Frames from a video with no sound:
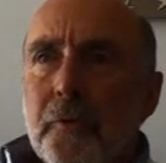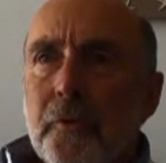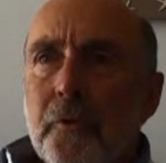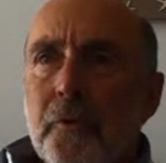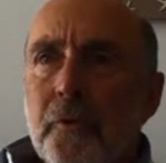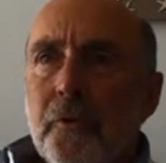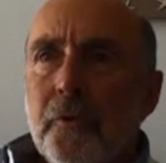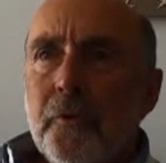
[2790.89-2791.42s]

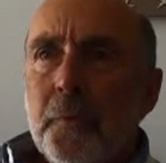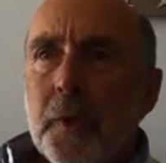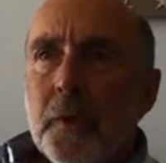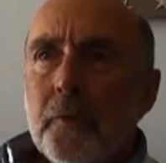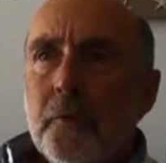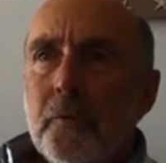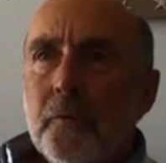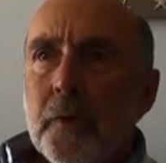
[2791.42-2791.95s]
cues
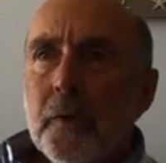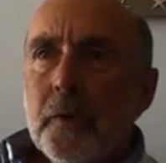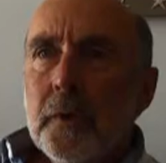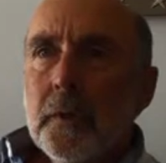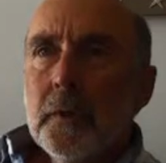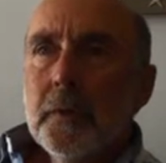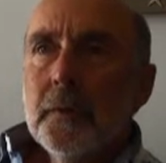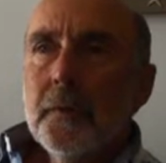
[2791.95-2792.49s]
because
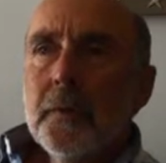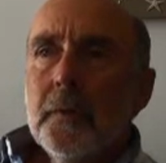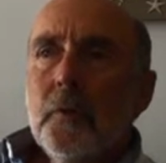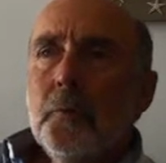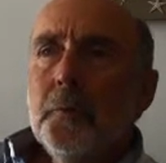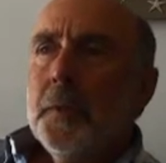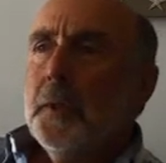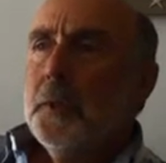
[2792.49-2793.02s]

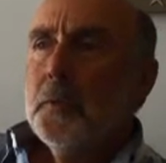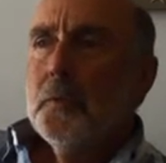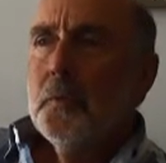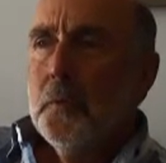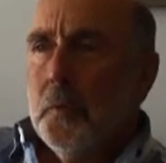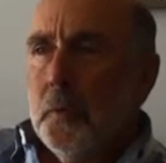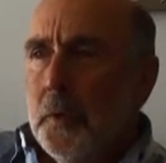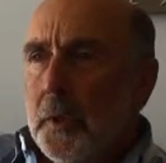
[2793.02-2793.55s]
therapy is
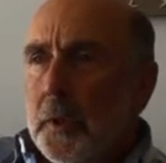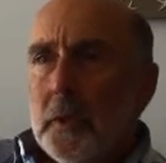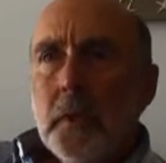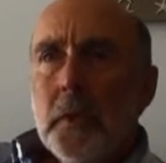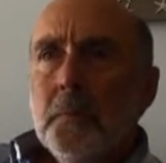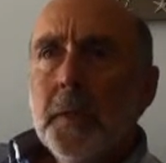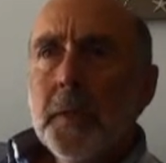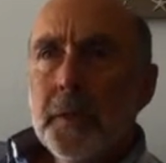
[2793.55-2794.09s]

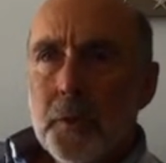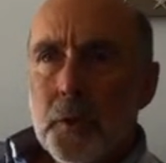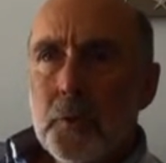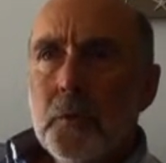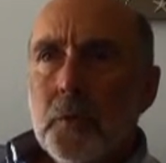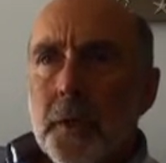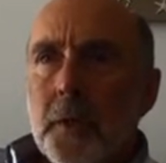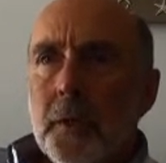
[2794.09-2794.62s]
really about
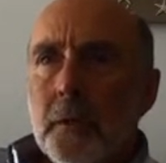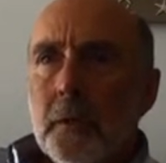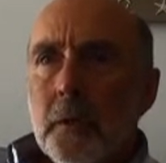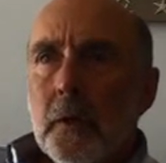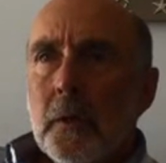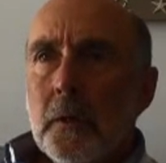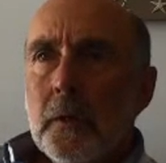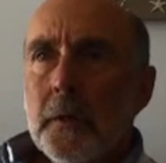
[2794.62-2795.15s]
joining your
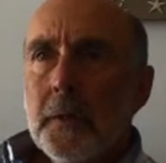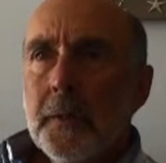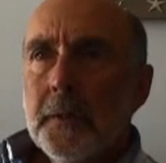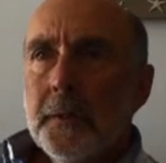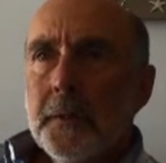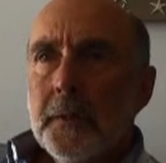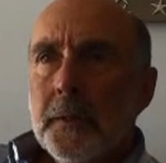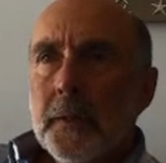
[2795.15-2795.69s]
client.
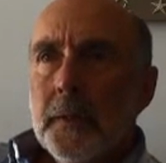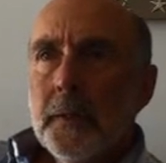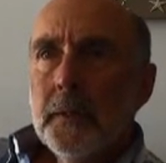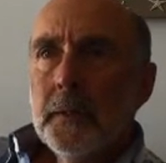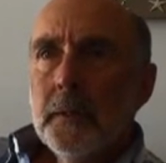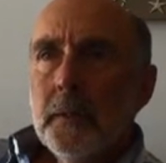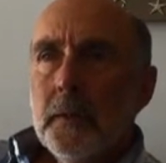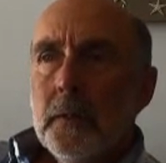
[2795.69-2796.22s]
Yeah.
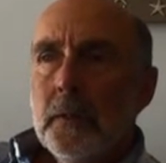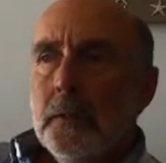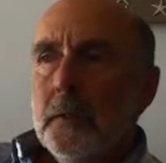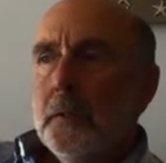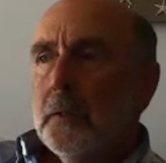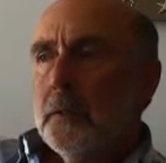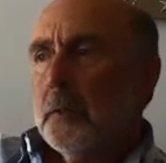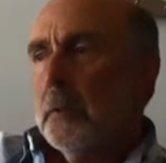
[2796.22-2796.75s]
You
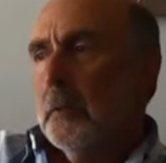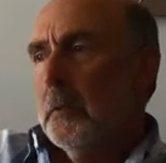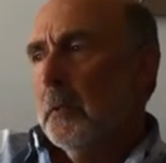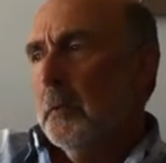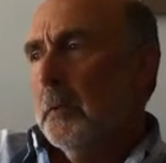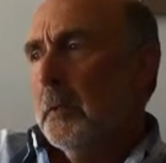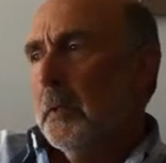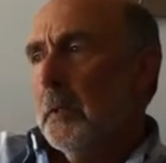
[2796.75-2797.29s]
need
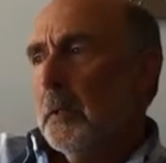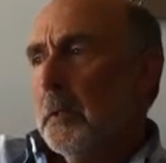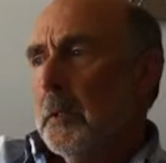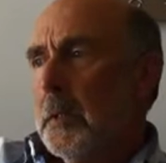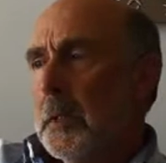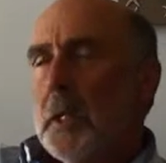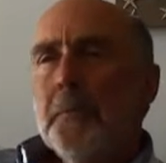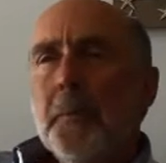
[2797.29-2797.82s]
to
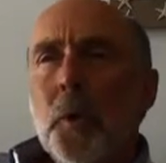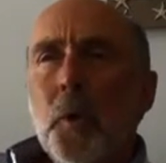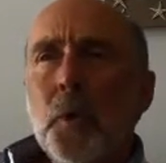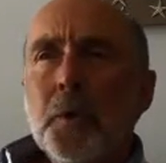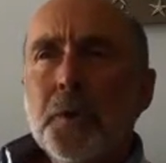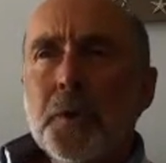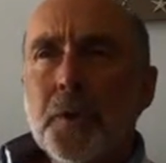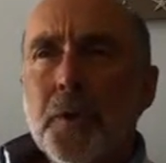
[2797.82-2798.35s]
step
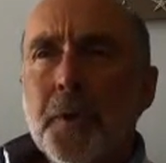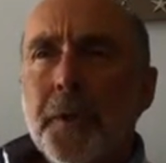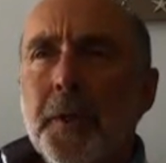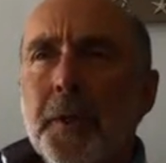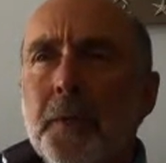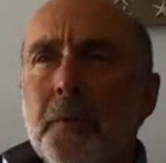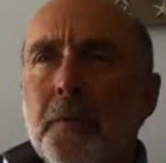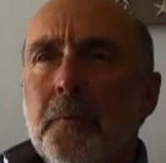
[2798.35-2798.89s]

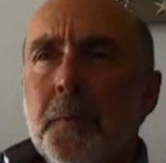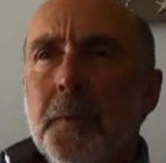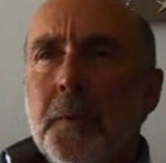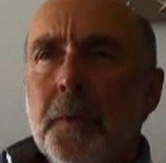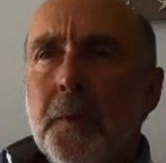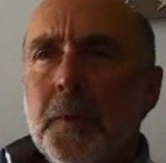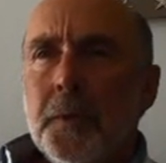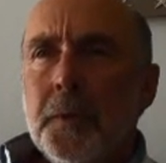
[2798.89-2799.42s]
alongside them,
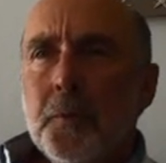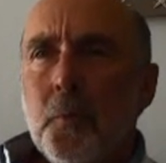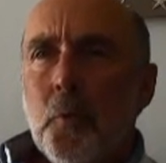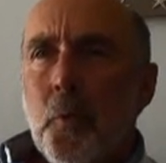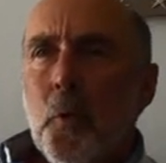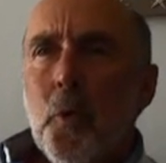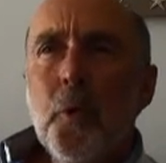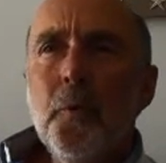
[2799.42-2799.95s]
you need to
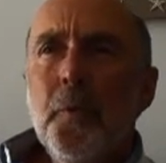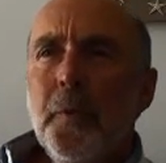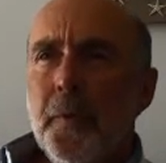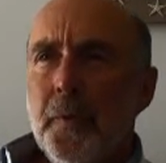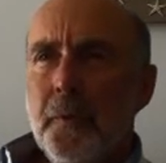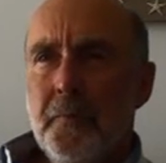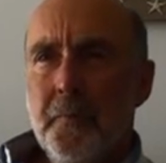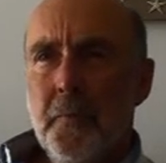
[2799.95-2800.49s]
walk
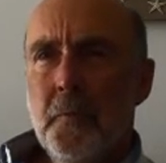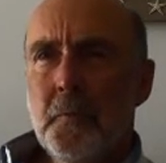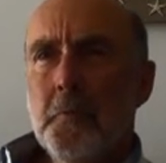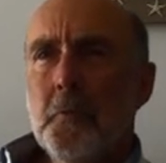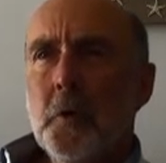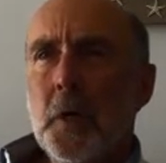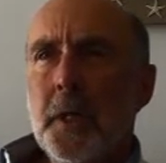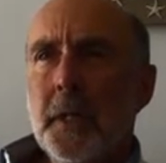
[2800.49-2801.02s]
with them for a
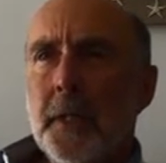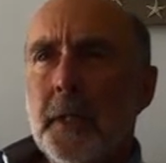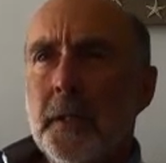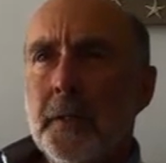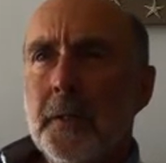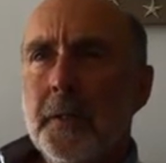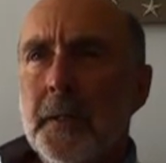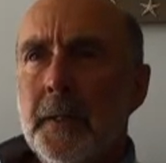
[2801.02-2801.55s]

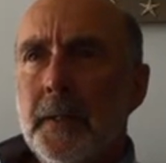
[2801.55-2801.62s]
while and